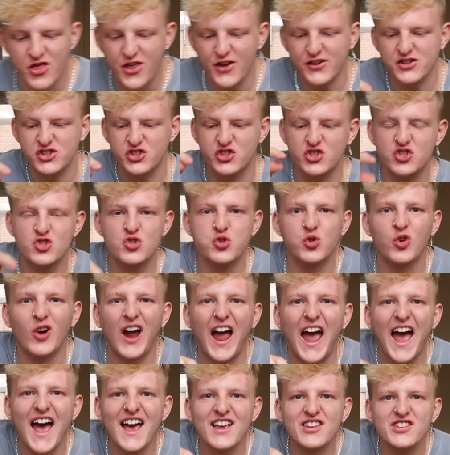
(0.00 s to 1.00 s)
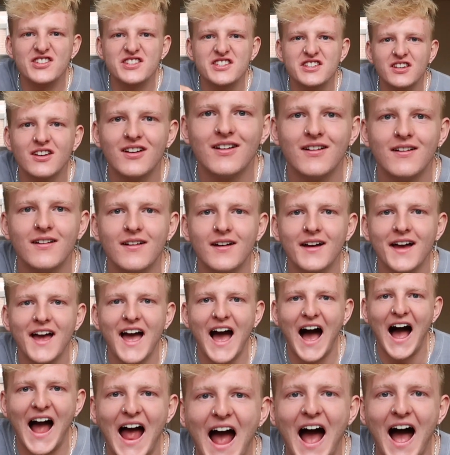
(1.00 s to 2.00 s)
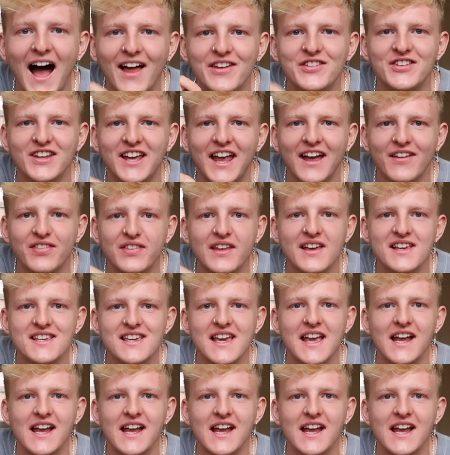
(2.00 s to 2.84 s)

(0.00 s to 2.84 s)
the stress I had to get this